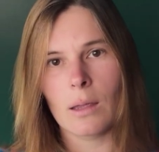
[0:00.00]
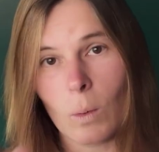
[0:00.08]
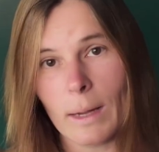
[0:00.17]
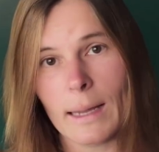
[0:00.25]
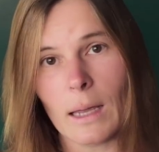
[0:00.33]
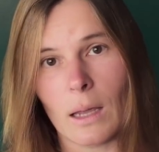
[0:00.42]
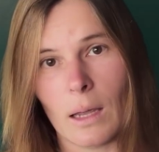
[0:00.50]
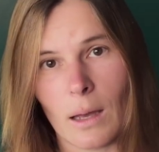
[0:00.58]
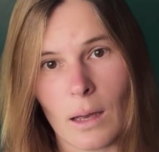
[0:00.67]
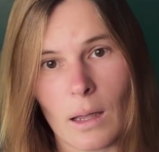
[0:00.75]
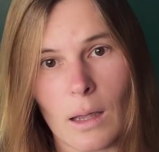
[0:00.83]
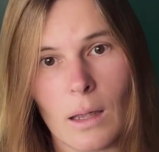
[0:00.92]
weak
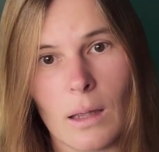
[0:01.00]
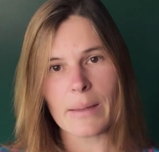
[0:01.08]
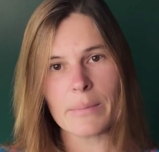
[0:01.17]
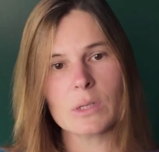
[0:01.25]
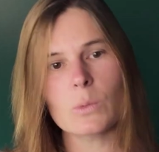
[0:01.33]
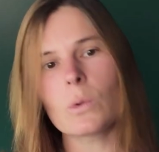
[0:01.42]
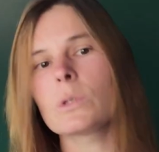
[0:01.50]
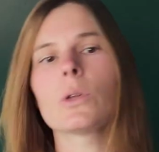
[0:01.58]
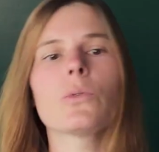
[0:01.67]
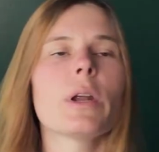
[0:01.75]
AI, Demis was already